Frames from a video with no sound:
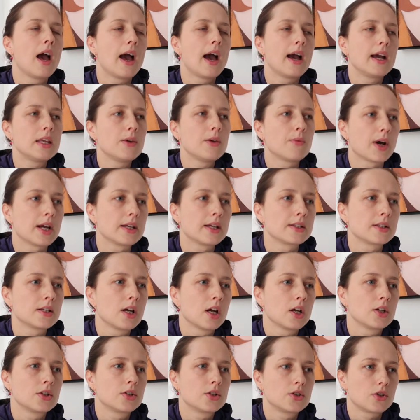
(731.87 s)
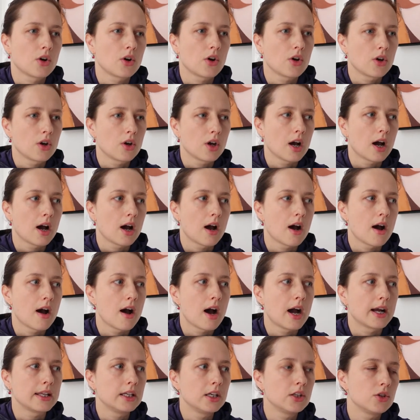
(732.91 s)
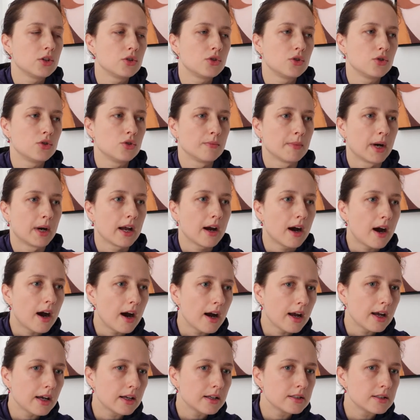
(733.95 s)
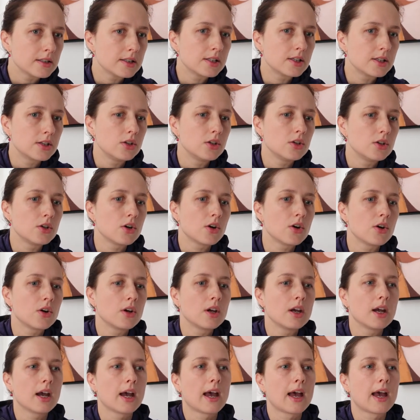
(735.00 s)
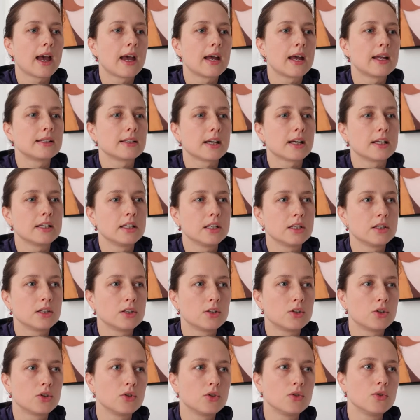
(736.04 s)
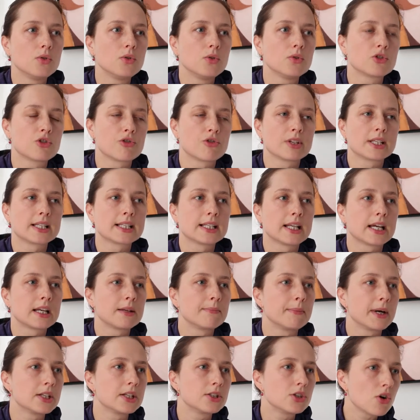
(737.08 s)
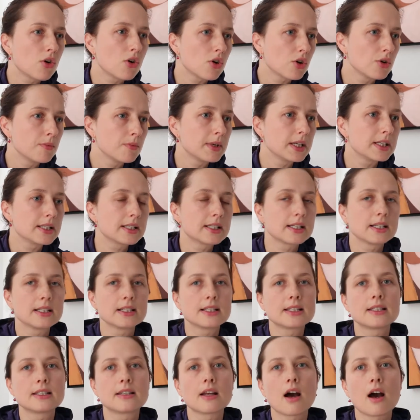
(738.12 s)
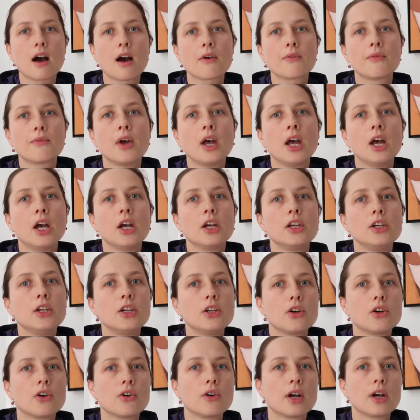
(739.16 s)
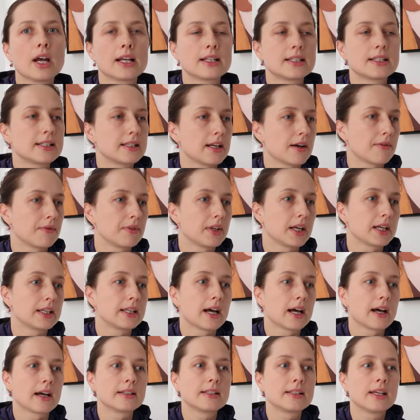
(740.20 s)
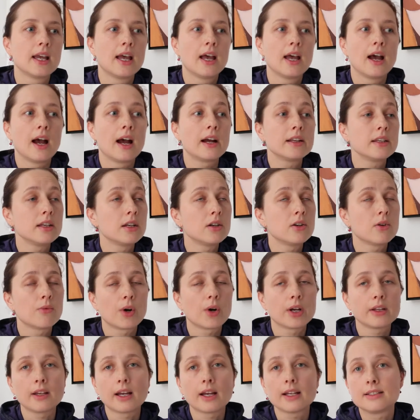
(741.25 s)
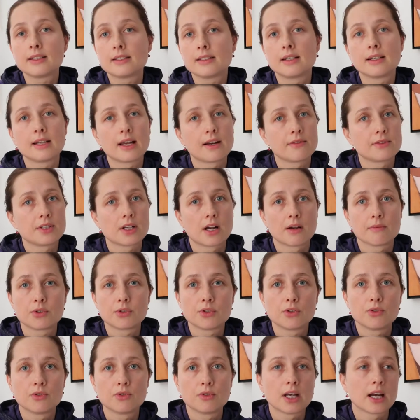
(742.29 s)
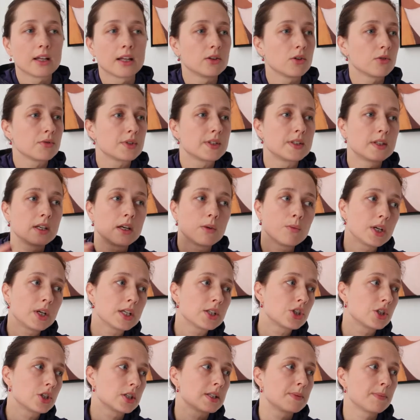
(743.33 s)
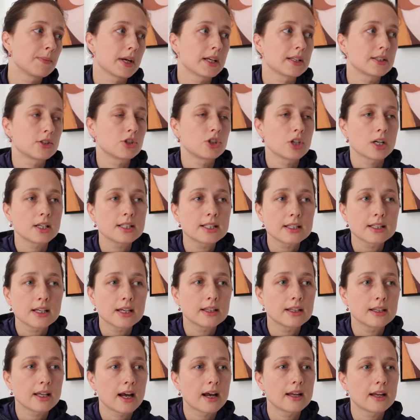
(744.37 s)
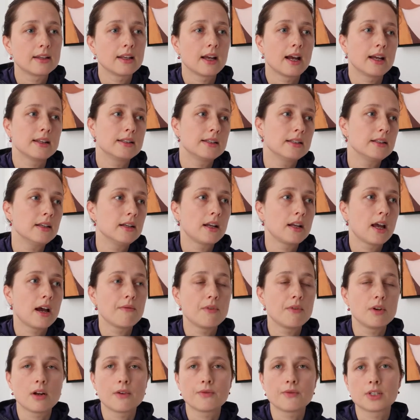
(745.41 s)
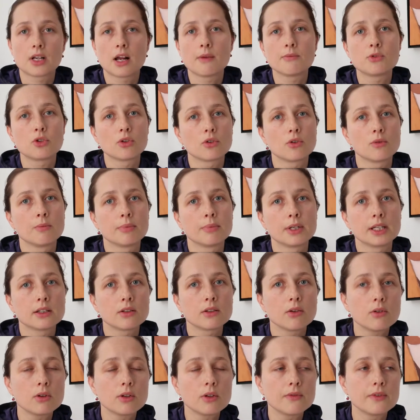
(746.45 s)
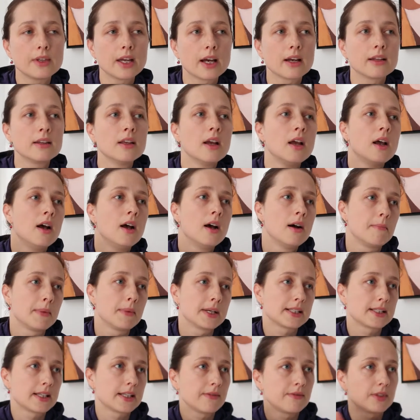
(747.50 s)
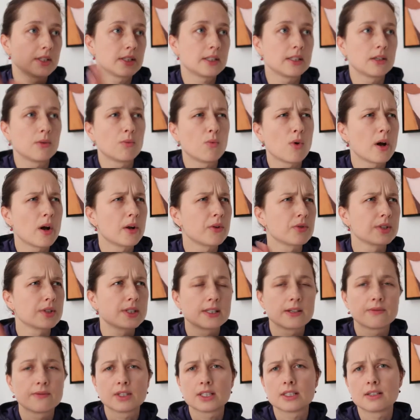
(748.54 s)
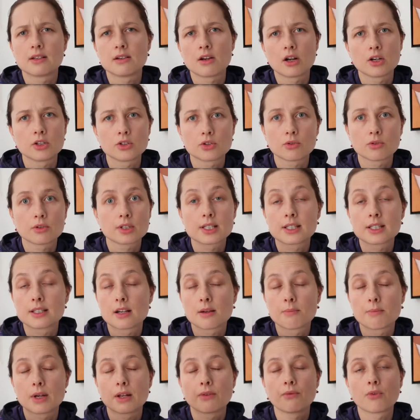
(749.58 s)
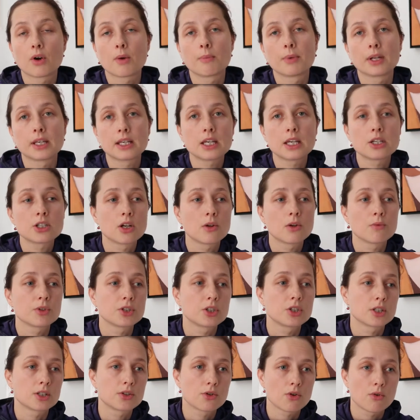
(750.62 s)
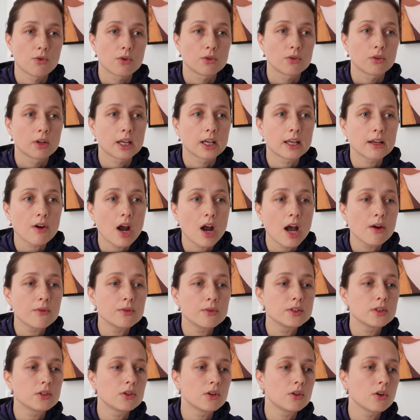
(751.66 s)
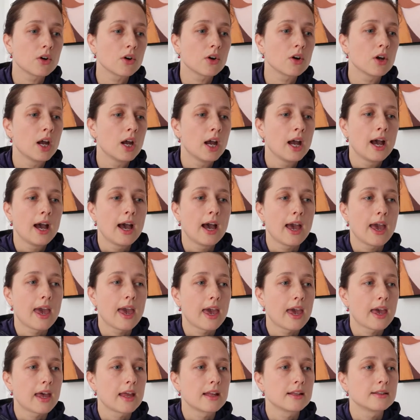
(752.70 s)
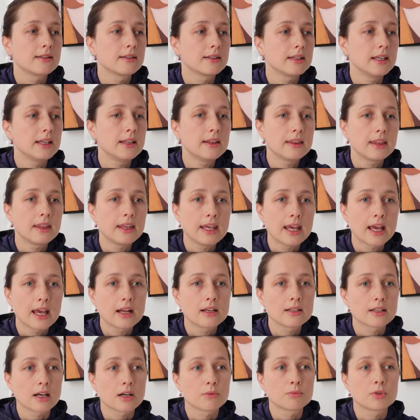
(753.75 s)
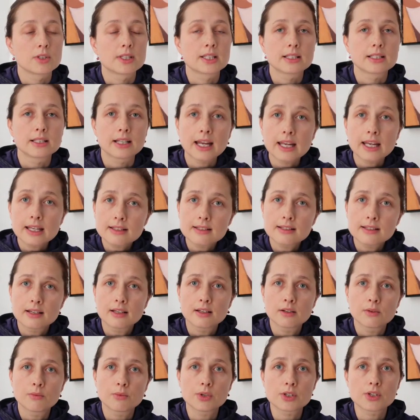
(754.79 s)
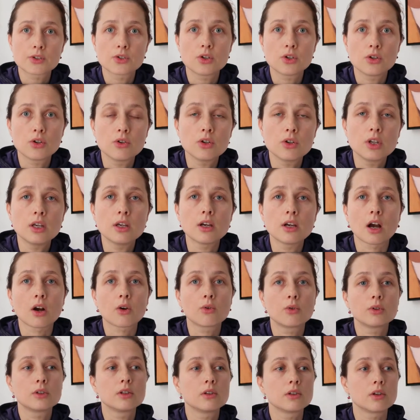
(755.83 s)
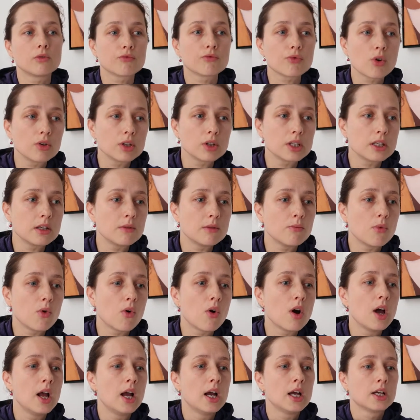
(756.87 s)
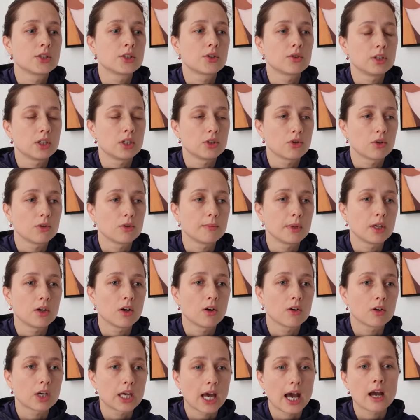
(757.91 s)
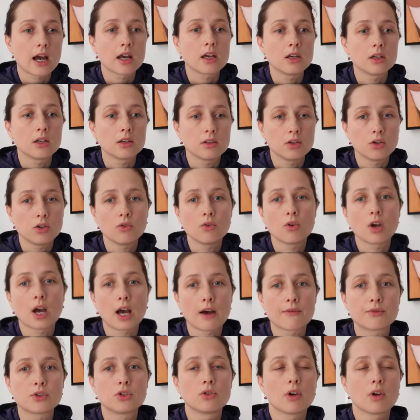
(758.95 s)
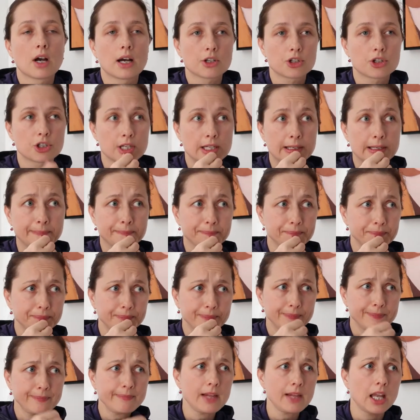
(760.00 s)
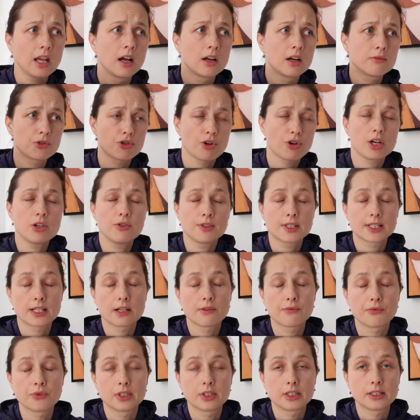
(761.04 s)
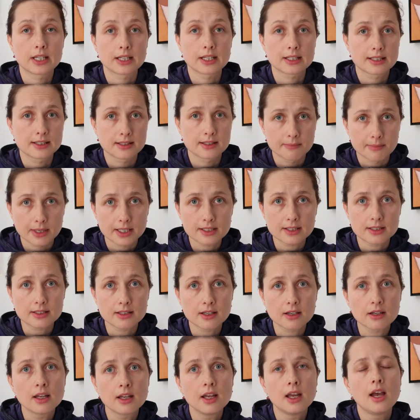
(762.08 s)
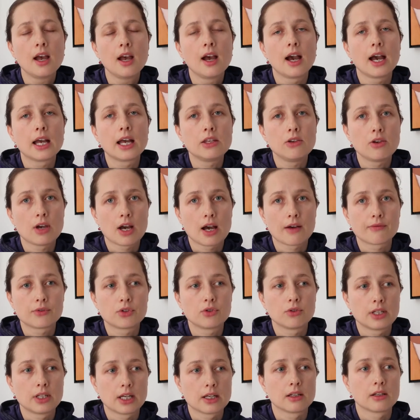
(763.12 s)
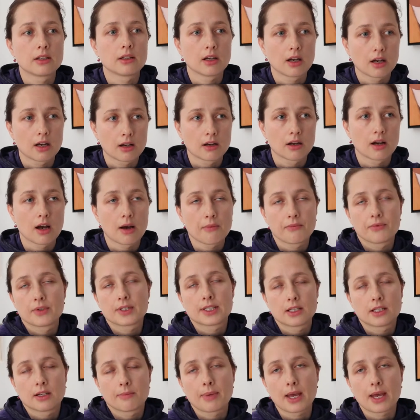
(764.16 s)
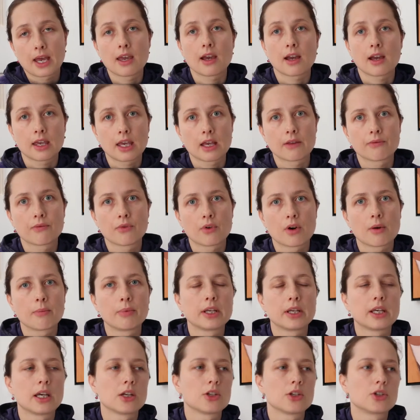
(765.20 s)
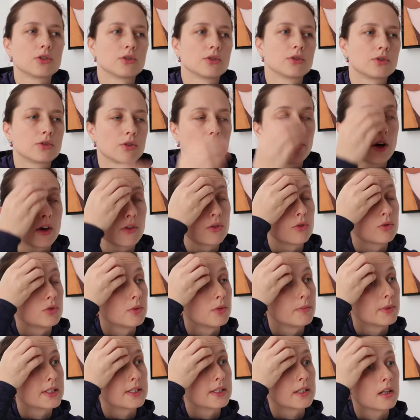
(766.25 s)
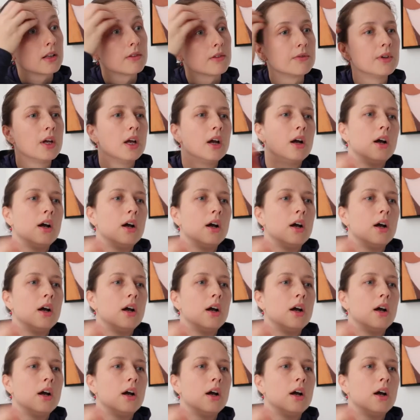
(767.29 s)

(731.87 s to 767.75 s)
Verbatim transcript: Anyways, so uh, I needed to do my IELTS, you know, and I needed to translate my documents and stuff, you know, and stuff like that. And you know what? I didn't have time to do that. Those three weeks just passed just like that. I didn't have enough time to complete all of that. My 71 or 79 dollars that I paid for application was just thrown on the ground, you know, and in the end I was late with uni i couldn't enroll anymore so they told me okay you have to actually uh, try yourself for the next semester and you have to then uh, obviously pay again for application so i thought to myself